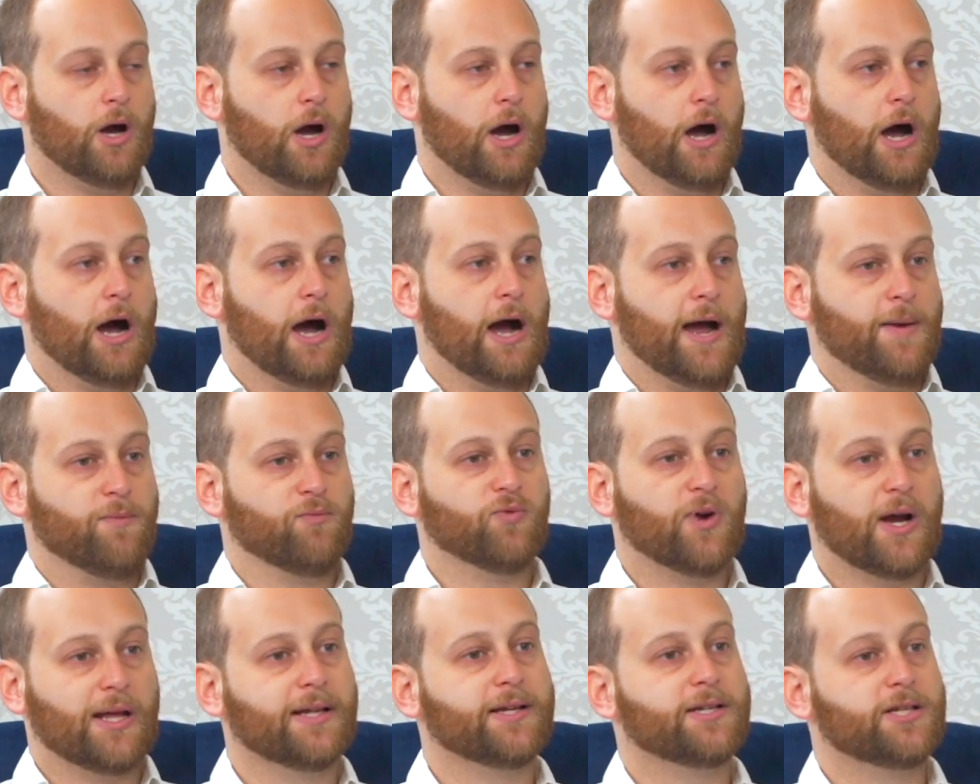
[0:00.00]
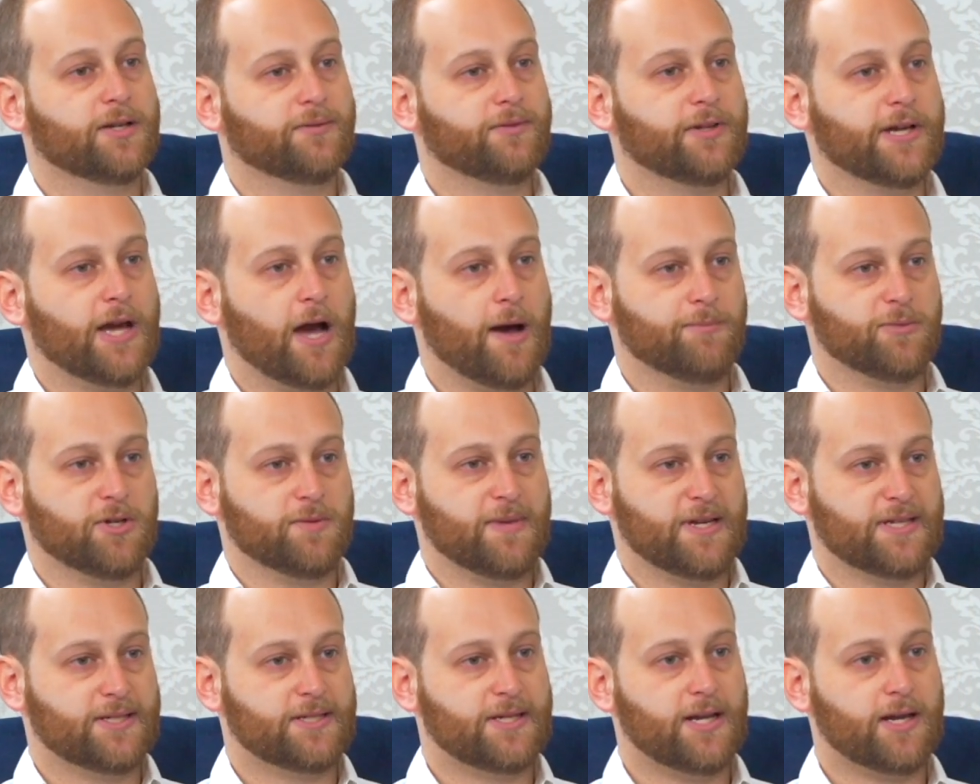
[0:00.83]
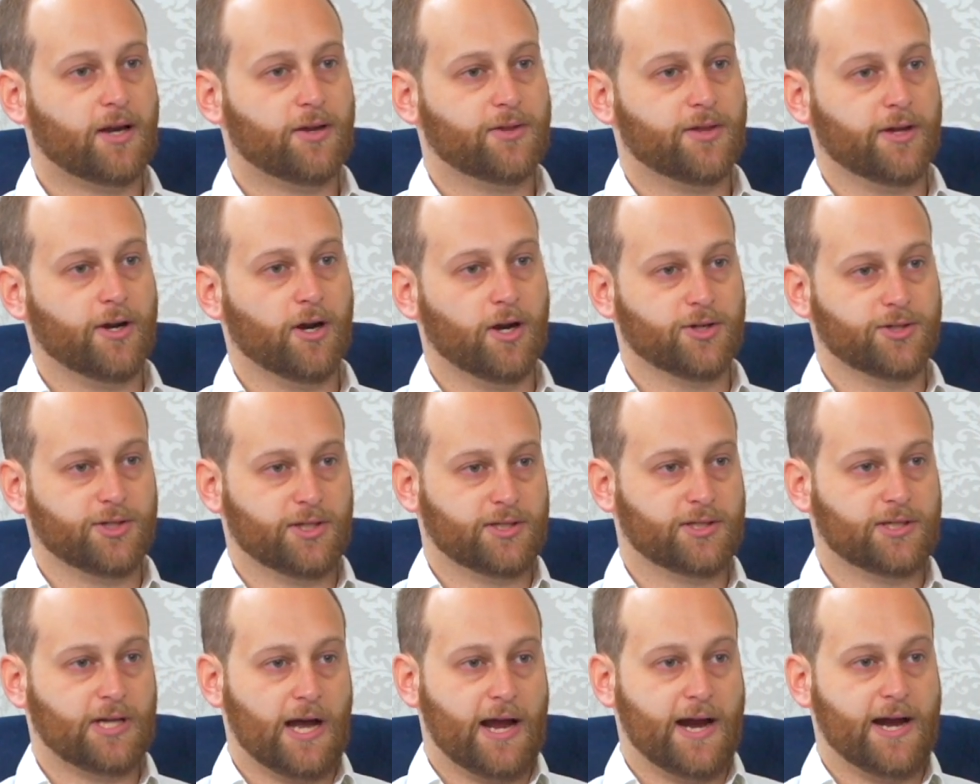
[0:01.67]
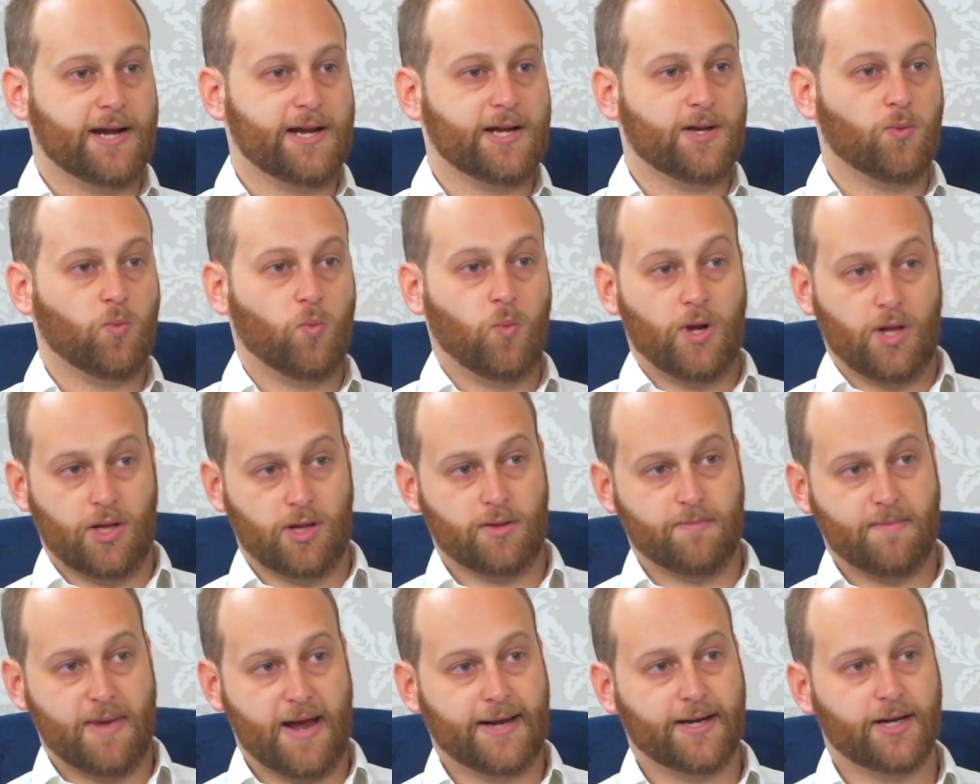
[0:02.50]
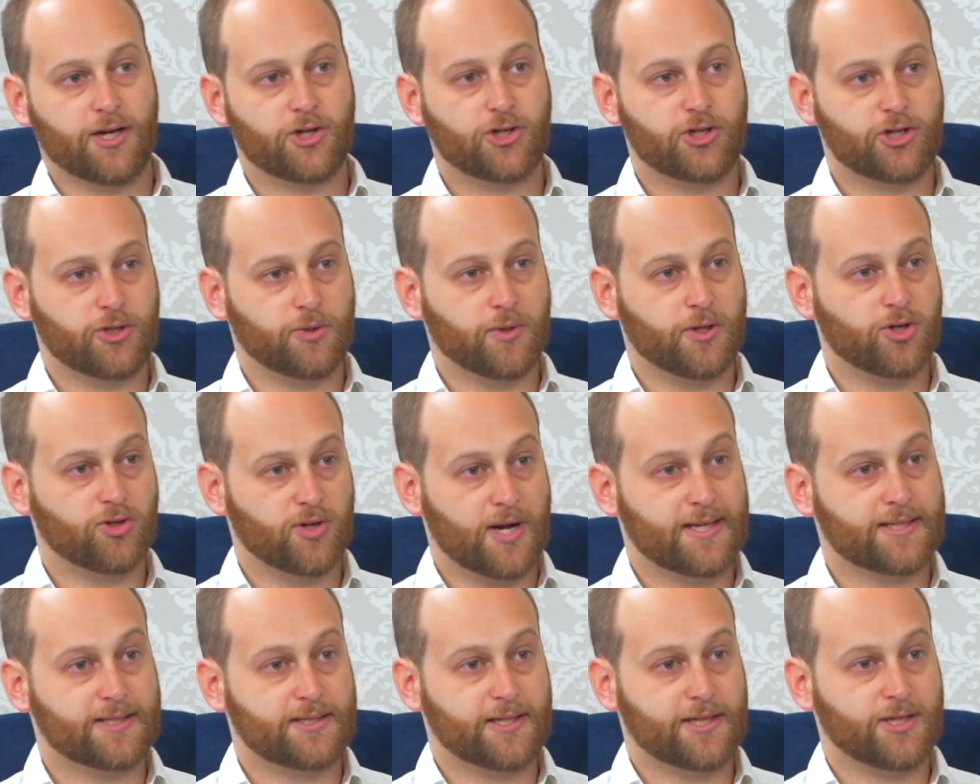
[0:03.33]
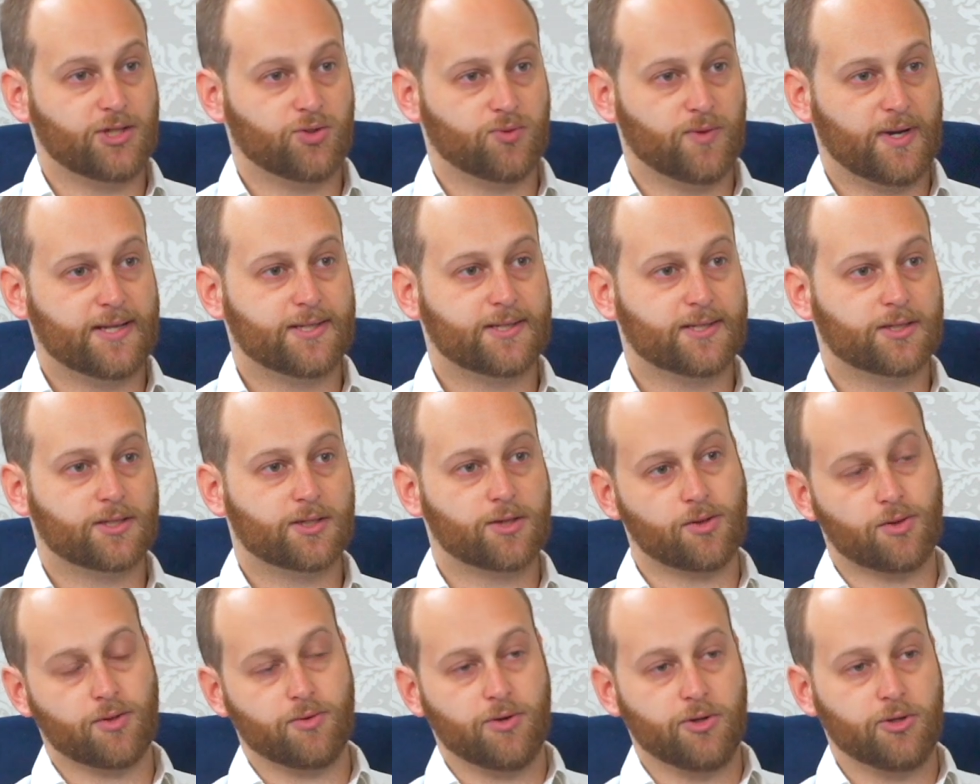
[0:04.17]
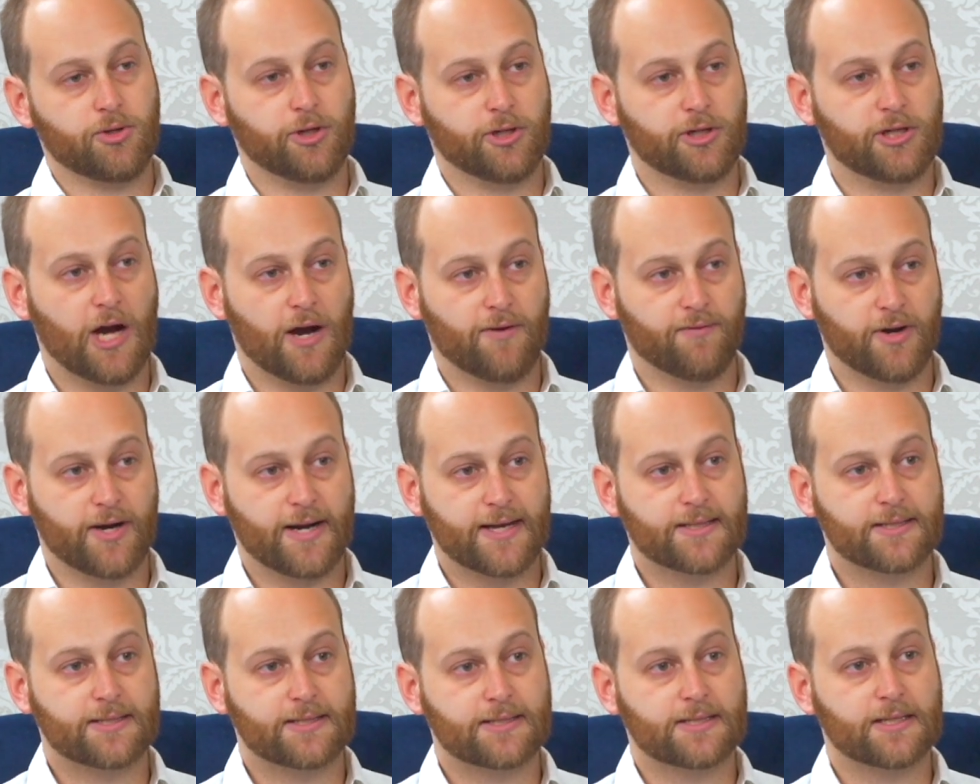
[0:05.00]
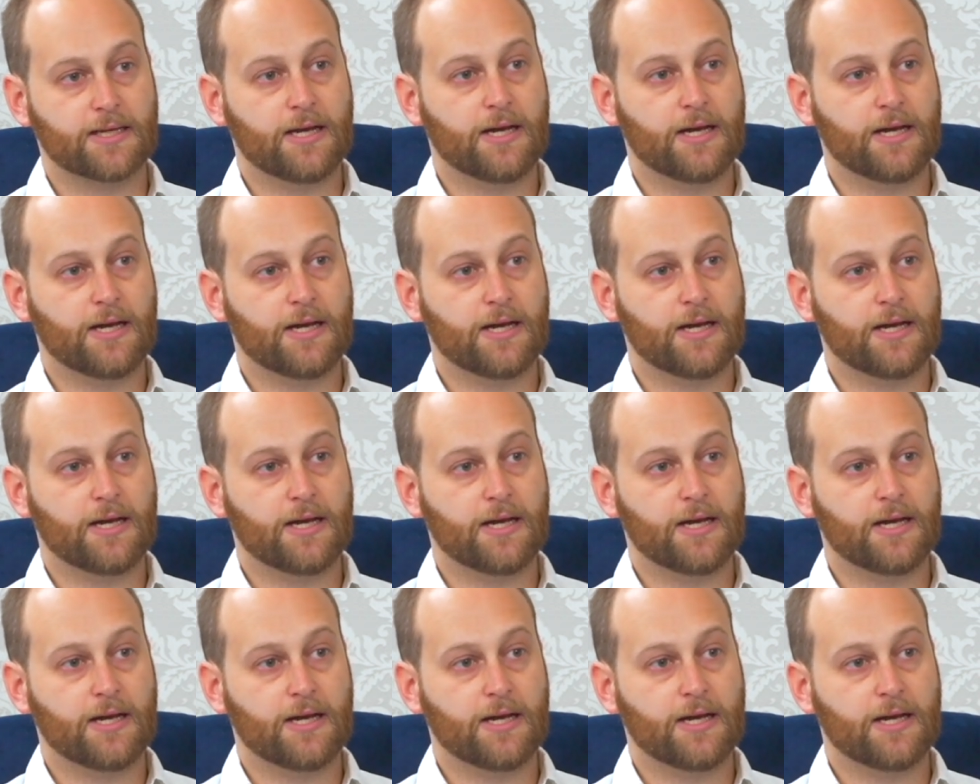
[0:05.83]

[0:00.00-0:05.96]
I'm relatively optimistic that our society will manage to address these risks through good governance,